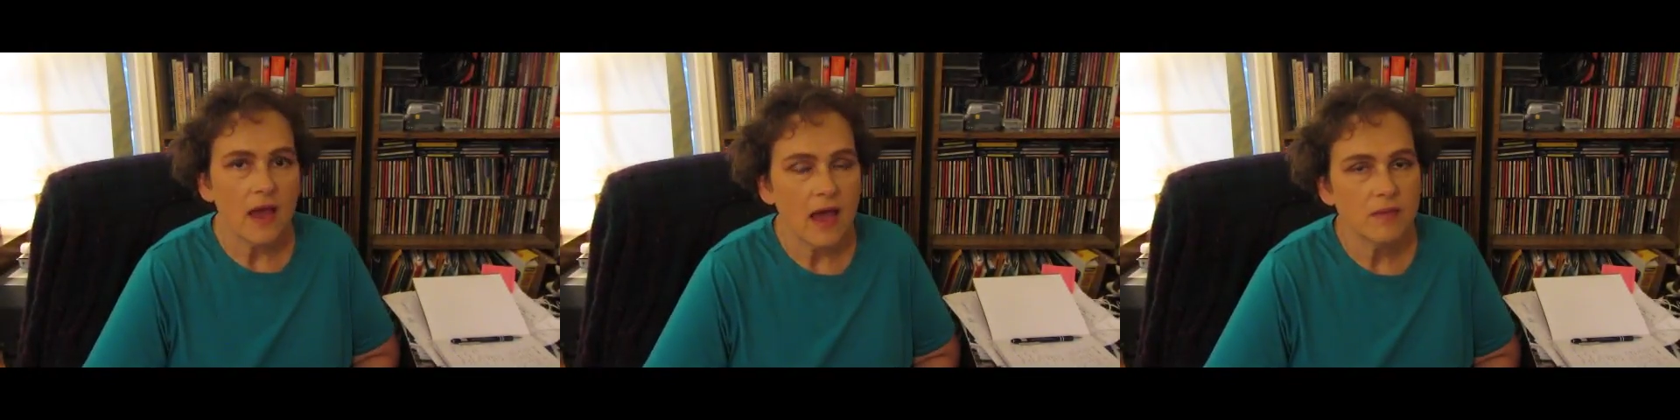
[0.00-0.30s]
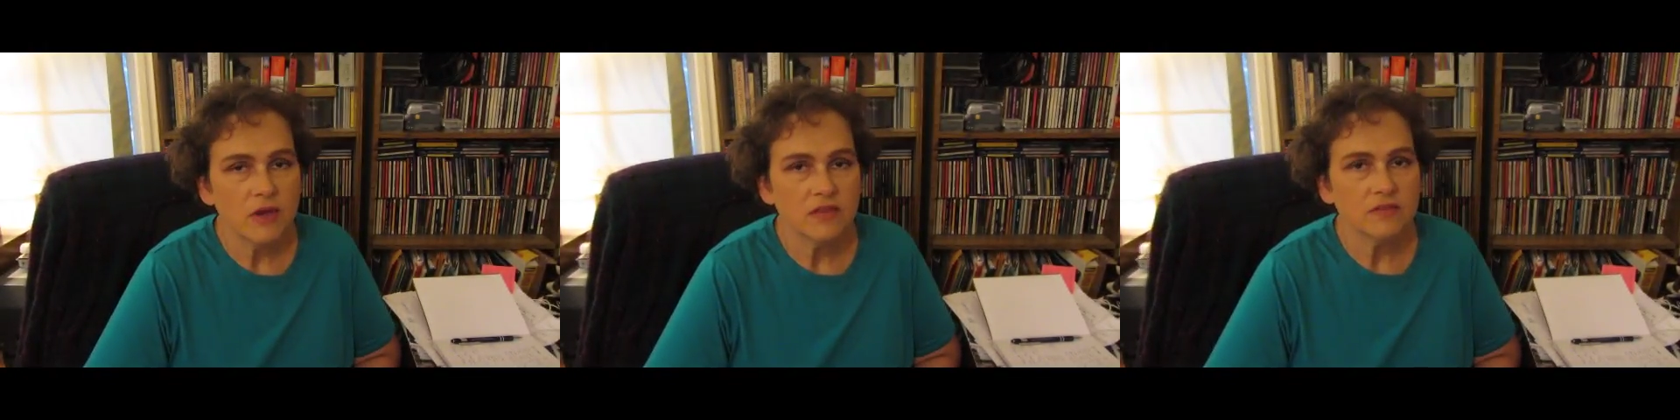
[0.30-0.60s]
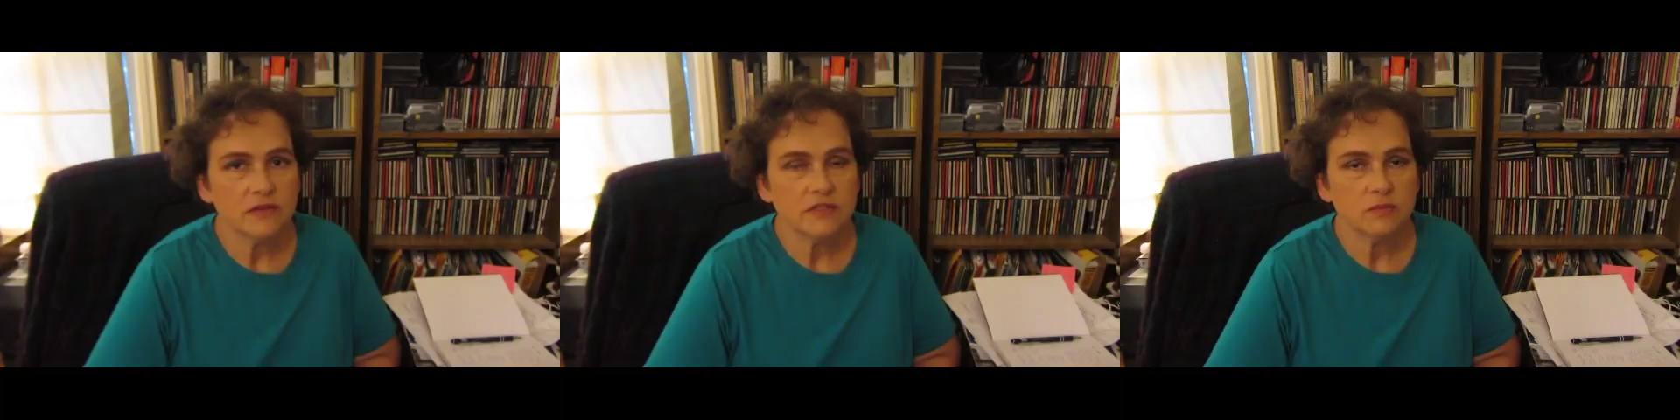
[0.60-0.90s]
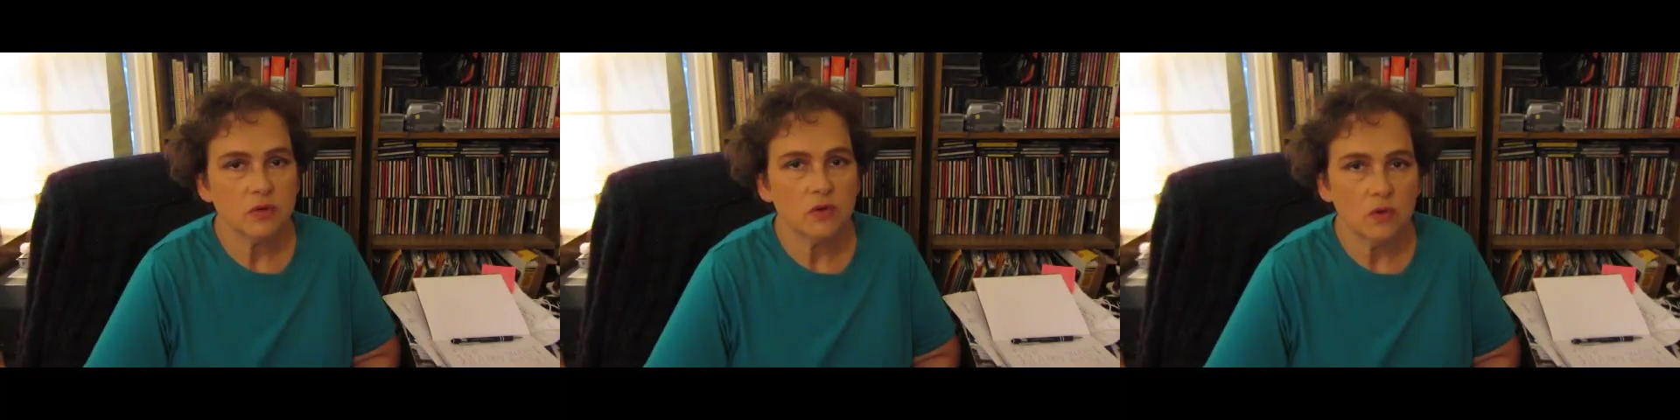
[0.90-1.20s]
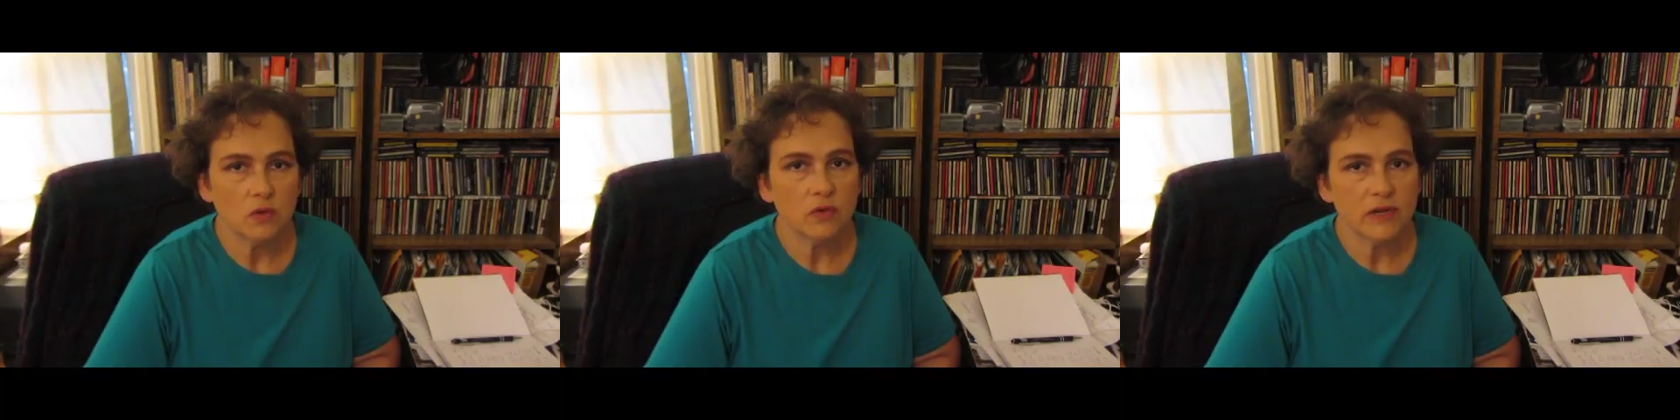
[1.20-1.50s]
I'm on the fence about
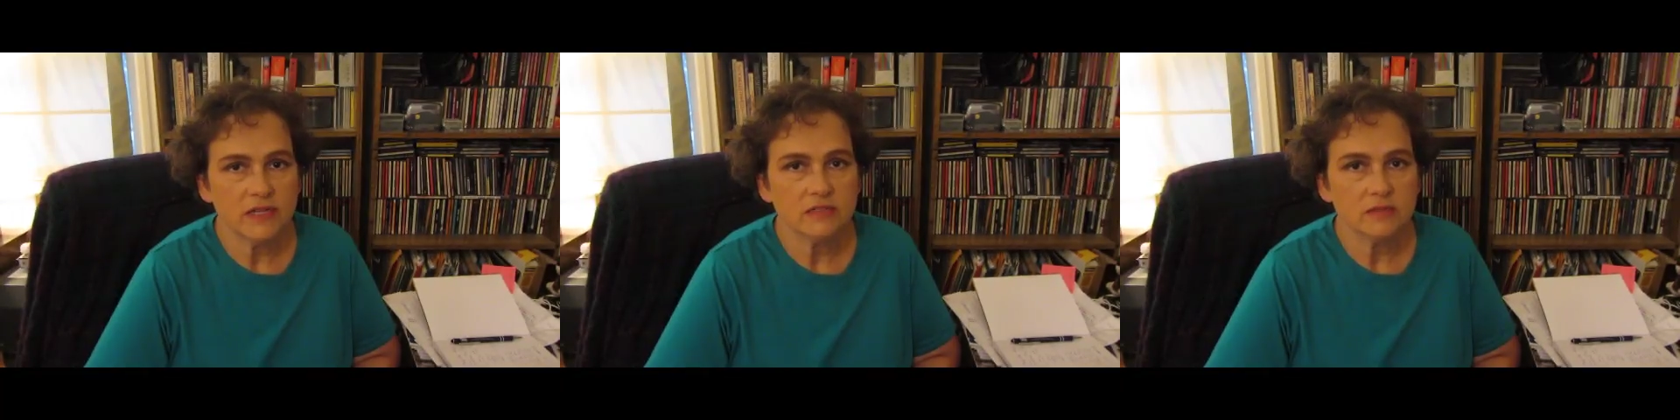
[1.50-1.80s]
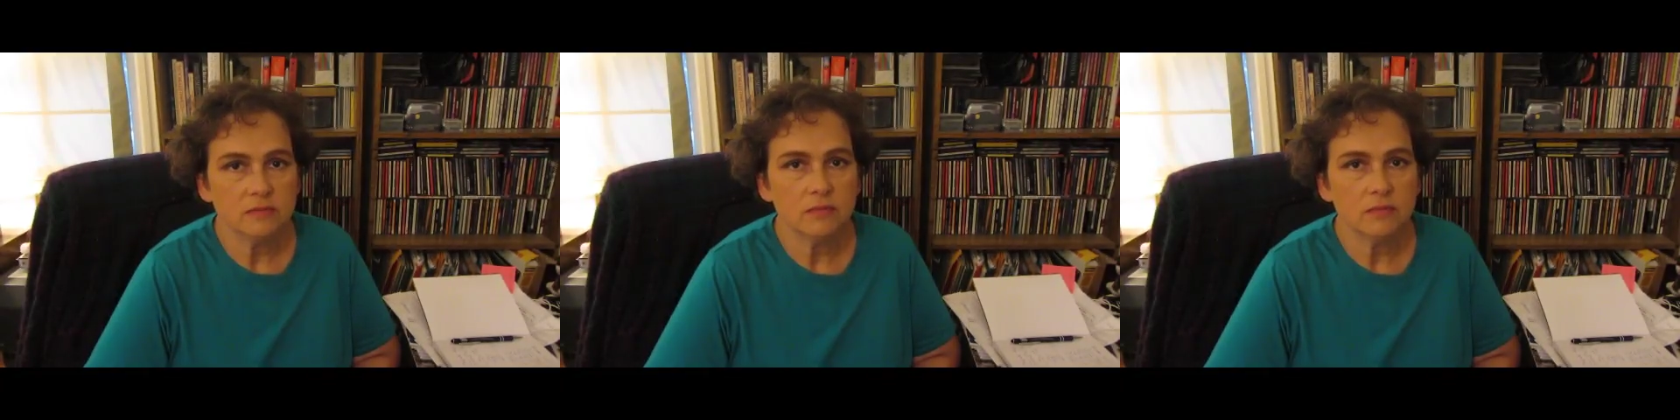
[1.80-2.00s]
whole grains.